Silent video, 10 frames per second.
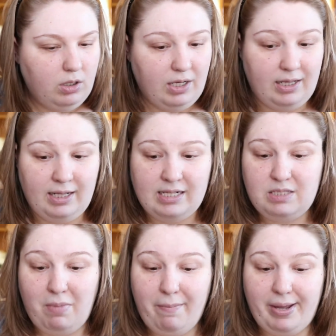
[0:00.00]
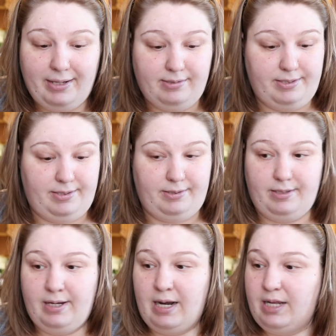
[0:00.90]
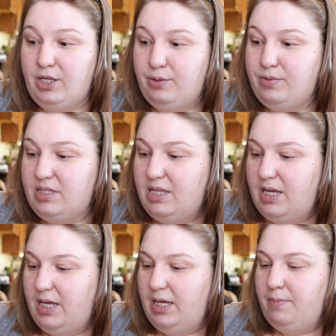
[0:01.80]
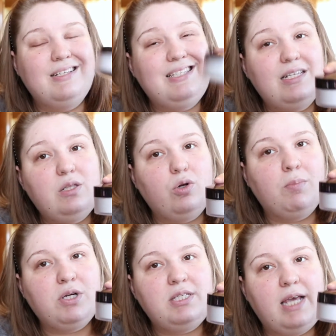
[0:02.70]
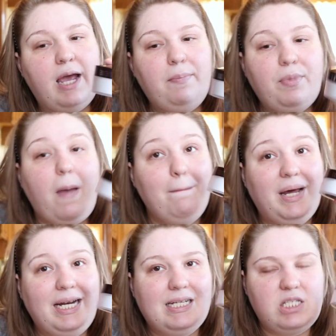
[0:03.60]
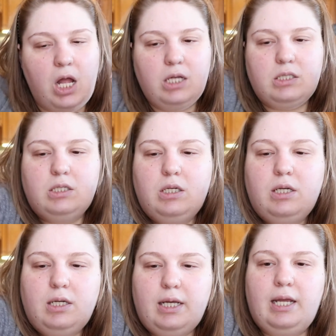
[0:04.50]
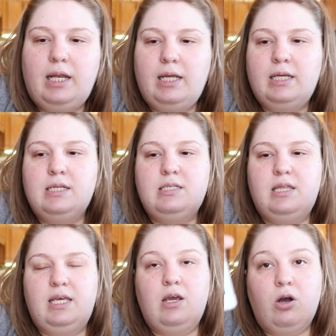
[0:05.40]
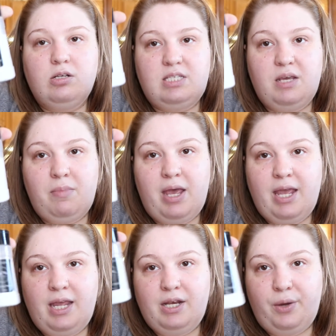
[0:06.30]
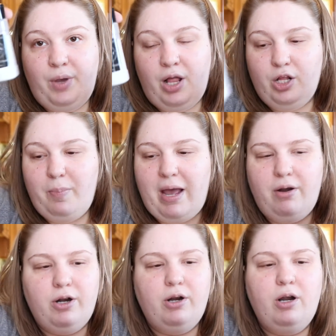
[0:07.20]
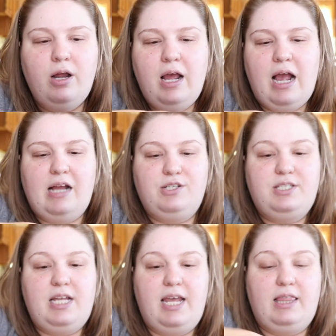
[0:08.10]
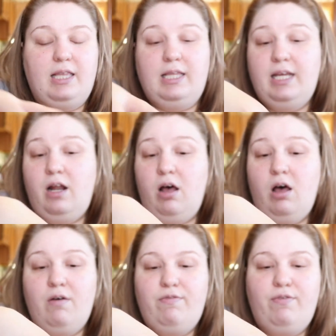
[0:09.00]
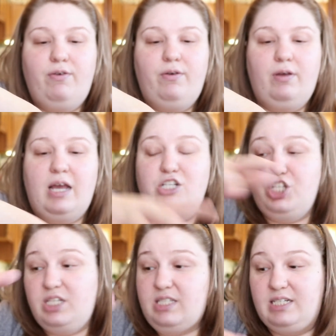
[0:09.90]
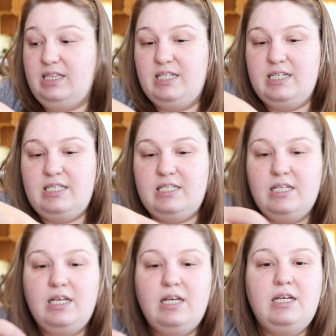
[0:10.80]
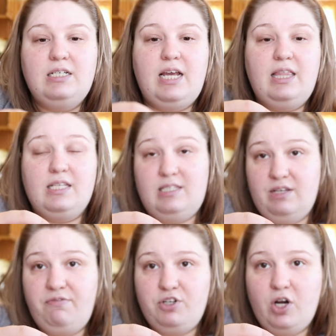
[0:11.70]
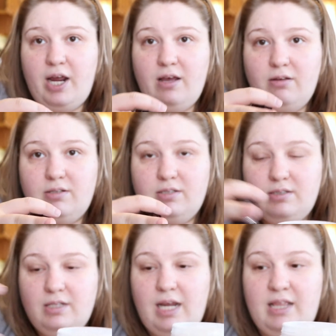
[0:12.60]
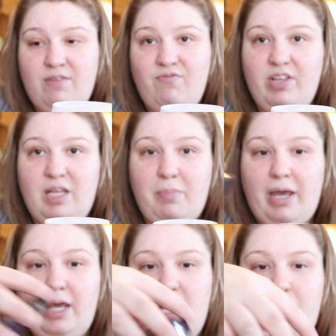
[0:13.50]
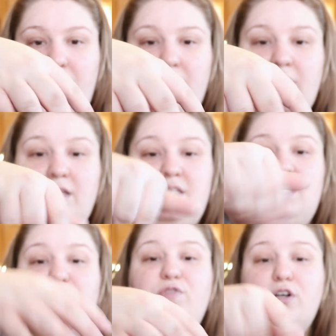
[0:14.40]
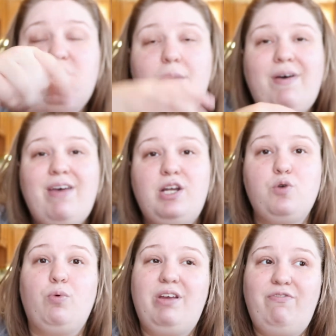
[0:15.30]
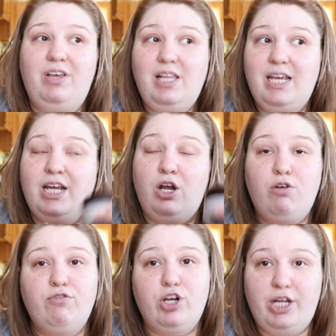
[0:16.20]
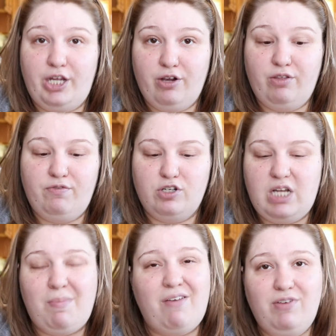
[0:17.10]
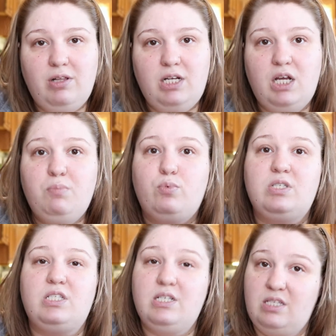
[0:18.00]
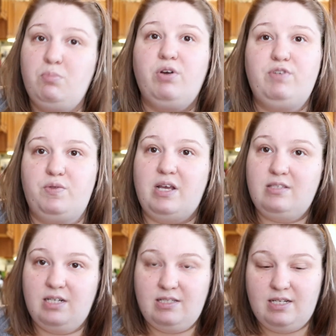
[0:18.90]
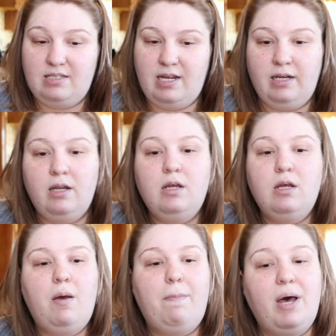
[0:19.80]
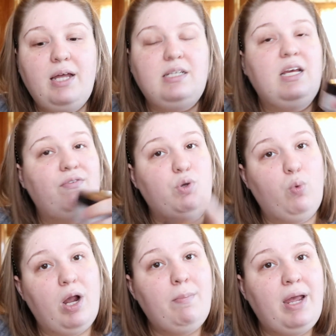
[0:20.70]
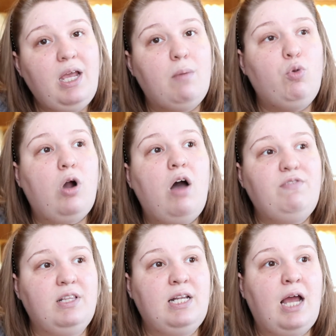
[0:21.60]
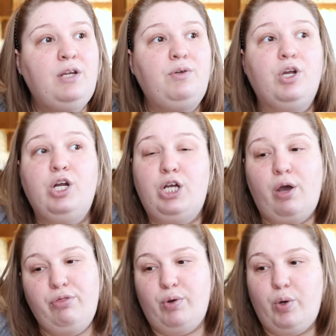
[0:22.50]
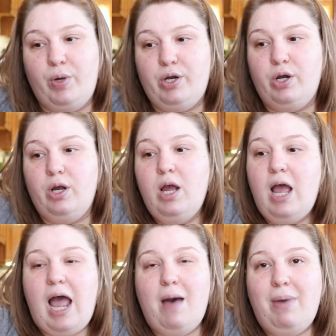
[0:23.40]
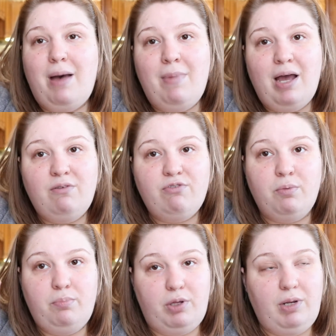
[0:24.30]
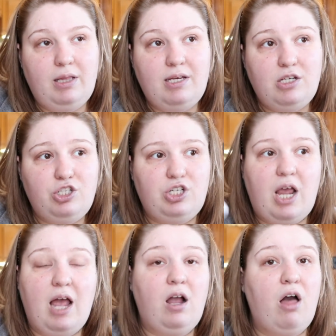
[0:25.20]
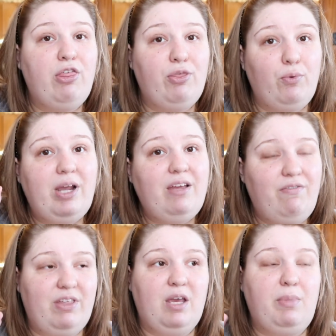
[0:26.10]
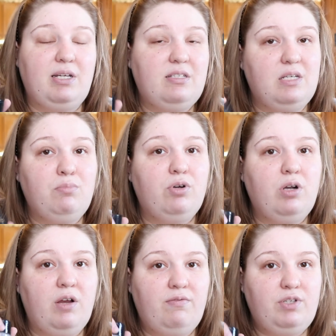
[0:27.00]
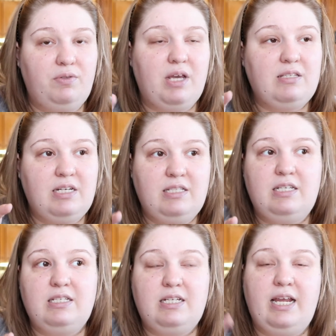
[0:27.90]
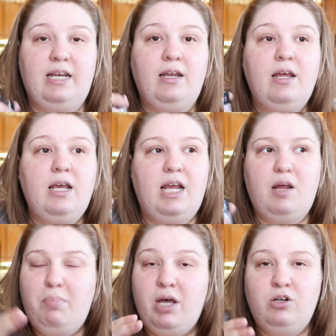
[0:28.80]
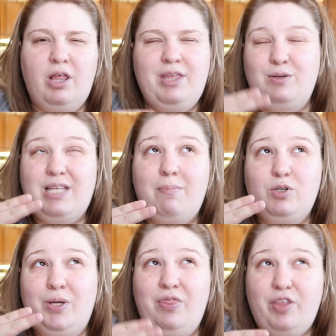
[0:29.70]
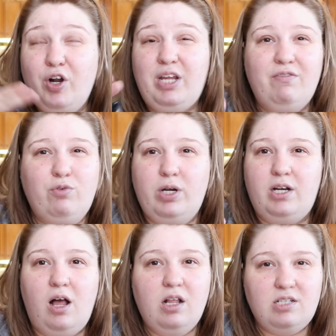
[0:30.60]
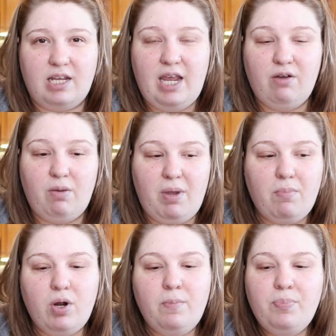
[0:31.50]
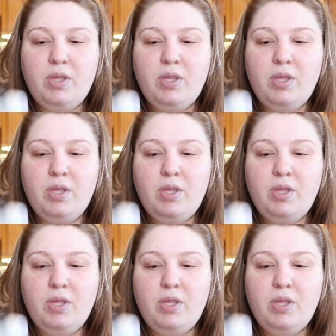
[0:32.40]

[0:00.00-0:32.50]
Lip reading: And that's my base. And I use this says Laura Mercier, but it is not. It is the RCMA No Color Powder. I just take the lid off. I just did this. Take the sifter out and then fill it back up. This is the first time I've had to refill it in over a year. The first time I filled it up was December of 2016. But if you wear makeup more often than I do, you're going to go through it quicker. I buy mine from Beautylish. I got 3 of them in December of 2016 in a bundle. I think it was like between $30 and $40. I can't remember.